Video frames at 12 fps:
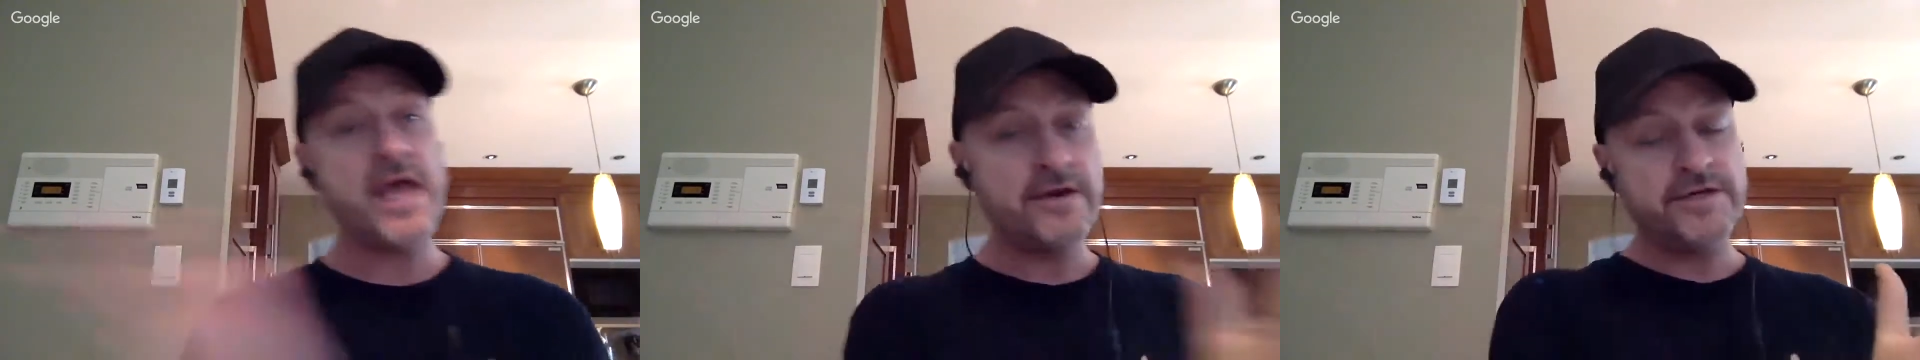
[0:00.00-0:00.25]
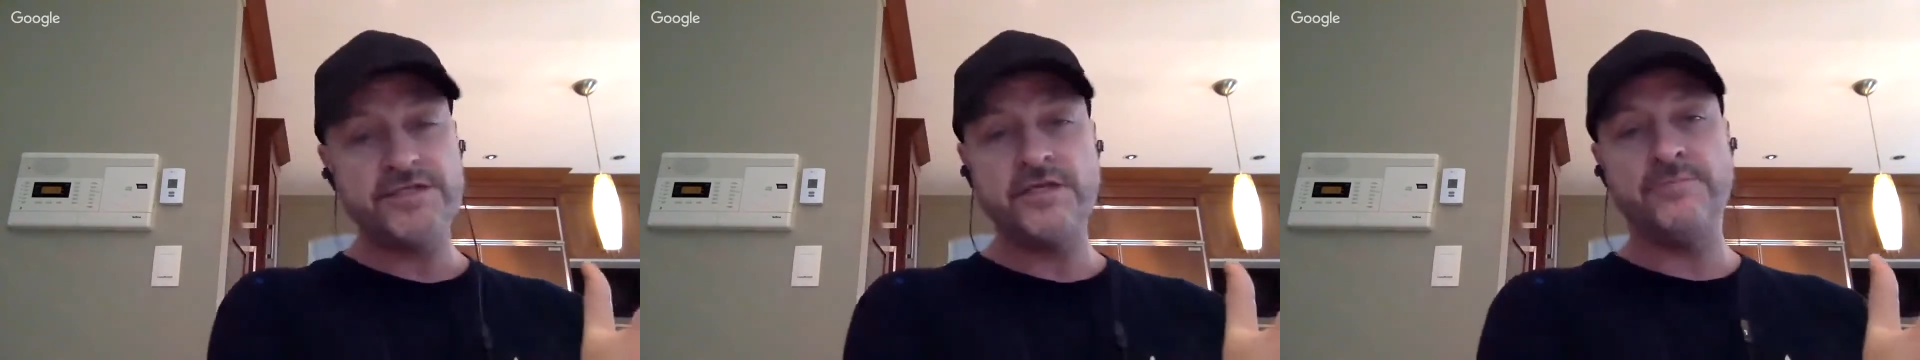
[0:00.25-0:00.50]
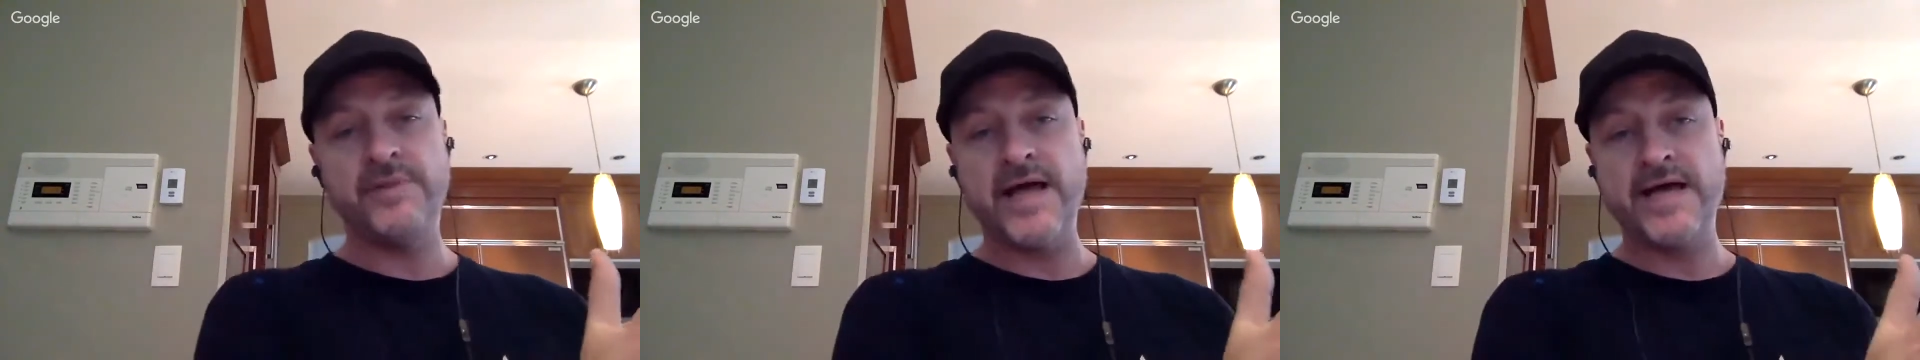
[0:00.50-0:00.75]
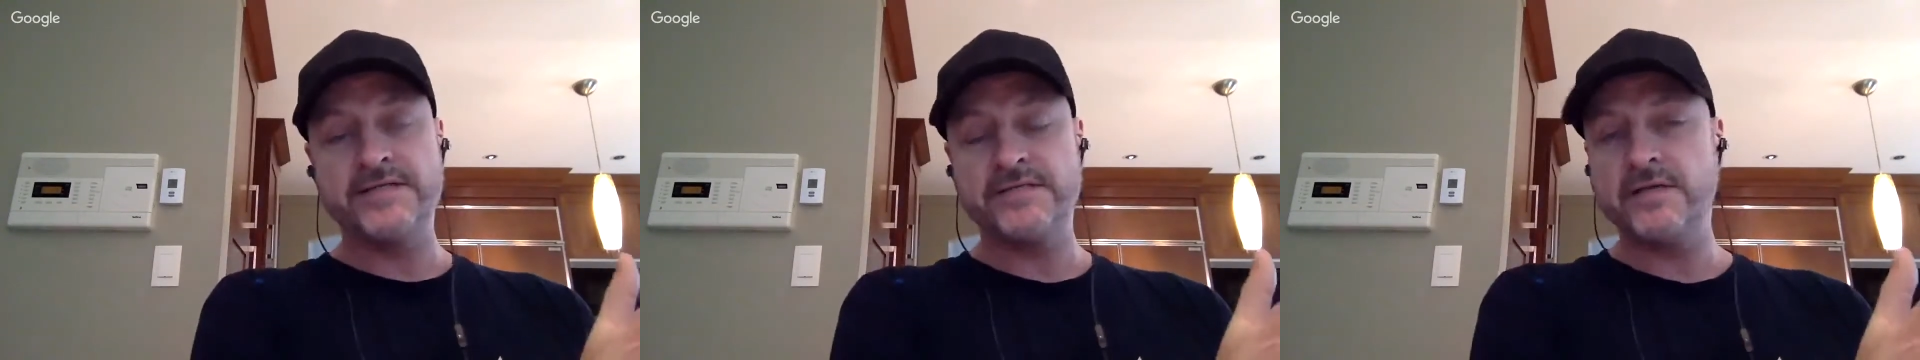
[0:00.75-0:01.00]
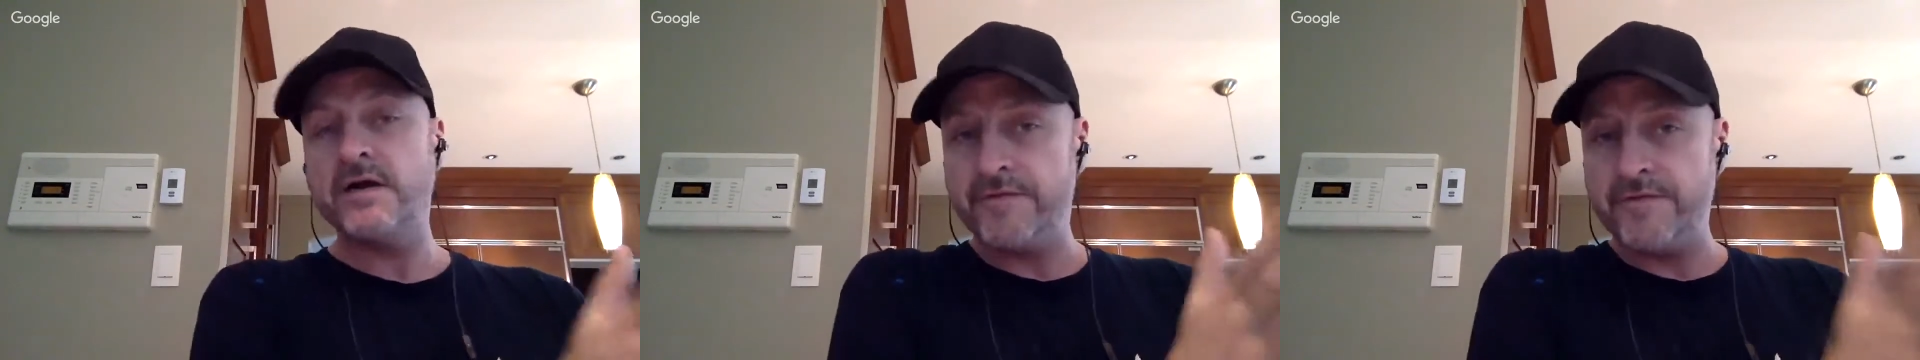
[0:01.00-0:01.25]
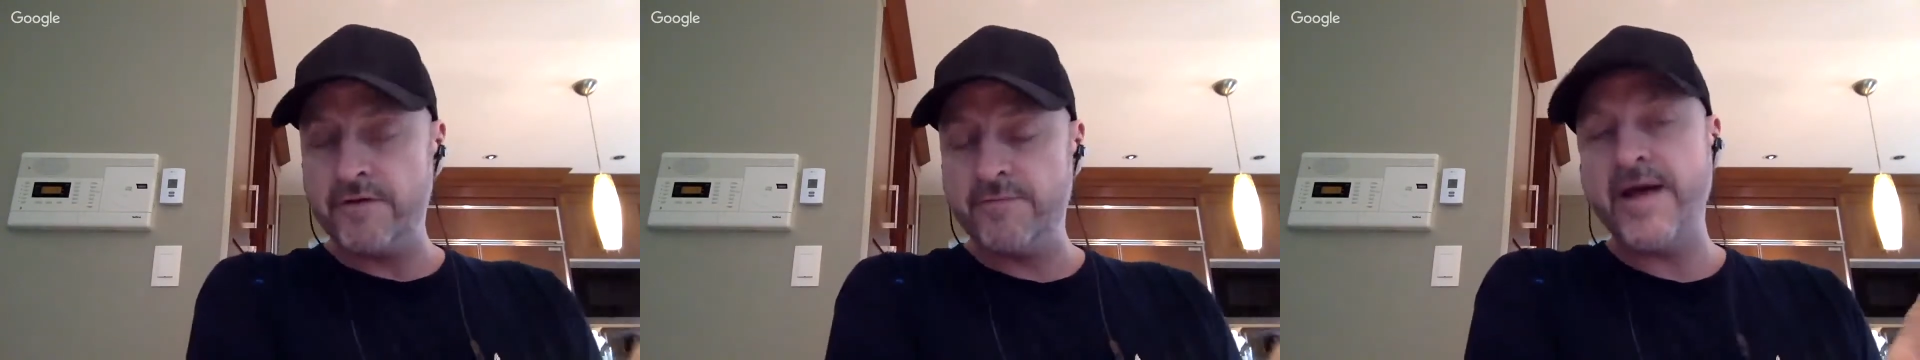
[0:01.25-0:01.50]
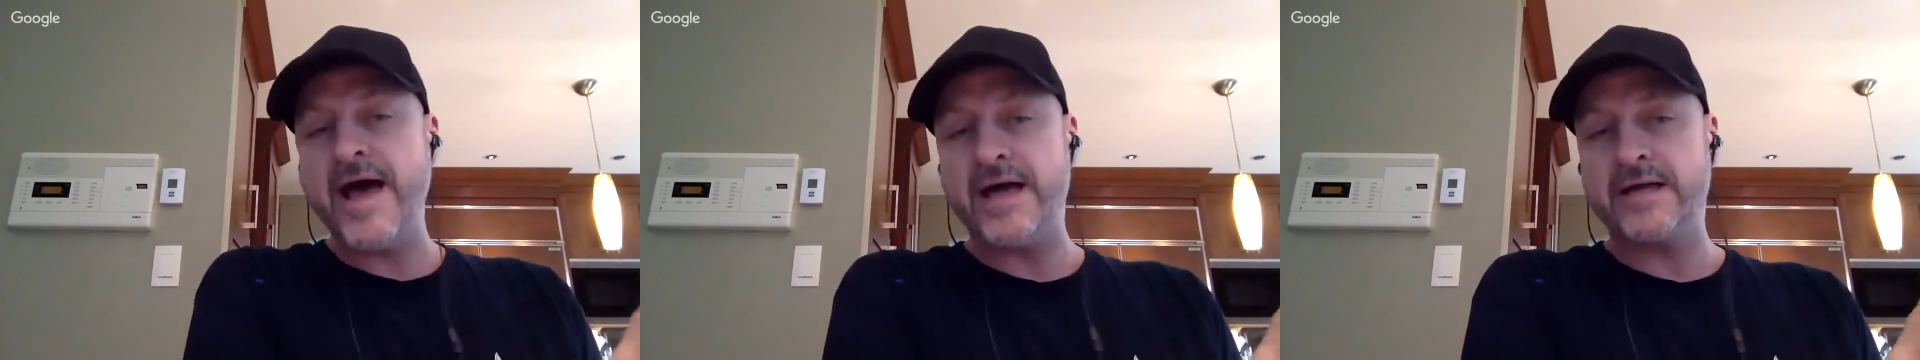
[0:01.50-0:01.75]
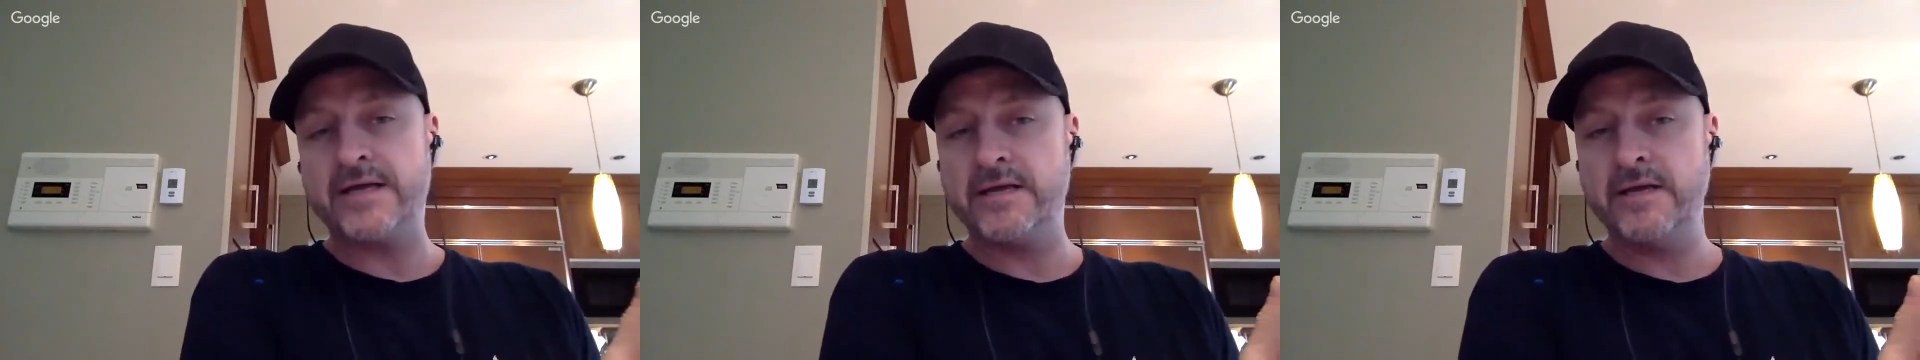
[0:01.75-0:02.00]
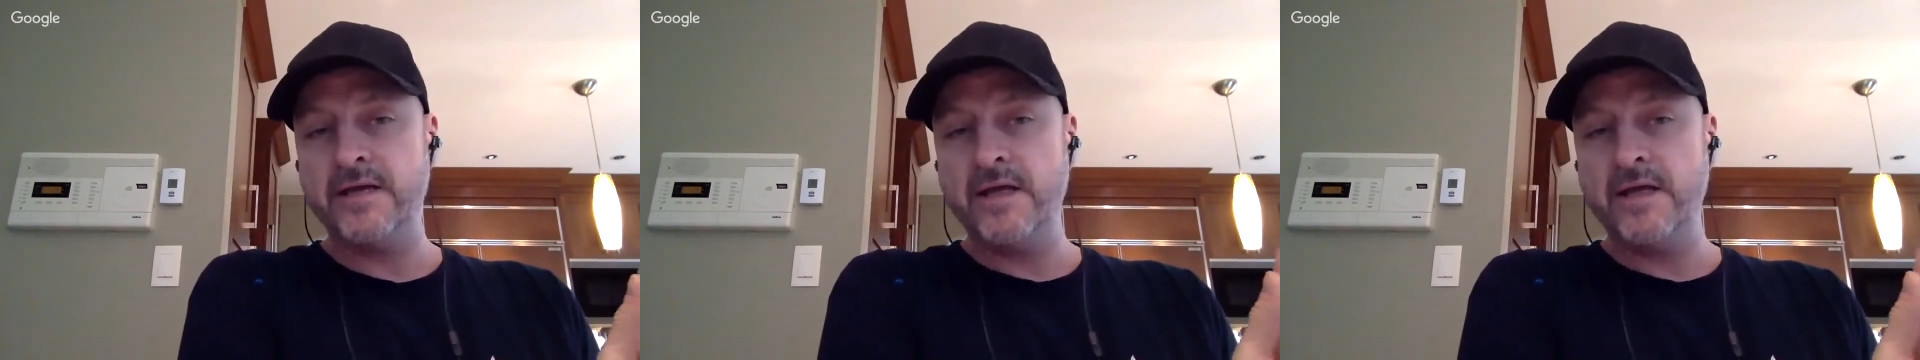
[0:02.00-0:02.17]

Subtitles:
energy blast on their back.